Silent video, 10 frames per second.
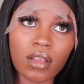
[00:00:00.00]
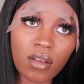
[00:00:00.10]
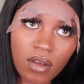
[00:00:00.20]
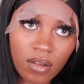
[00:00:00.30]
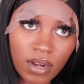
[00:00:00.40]

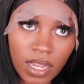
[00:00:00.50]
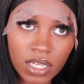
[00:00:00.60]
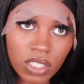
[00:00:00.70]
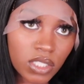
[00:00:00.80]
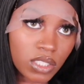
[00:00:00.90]
all that
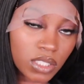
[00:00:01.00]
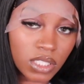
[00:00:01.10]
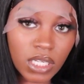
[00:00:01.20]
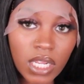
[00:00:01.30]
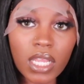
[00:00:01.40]
good
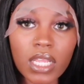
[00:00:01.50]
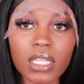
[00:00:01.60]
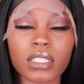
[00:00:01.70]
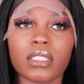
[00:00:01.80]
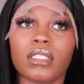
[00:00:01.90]

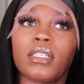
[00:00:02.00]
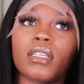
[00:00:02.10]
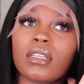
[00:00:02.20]
jazz.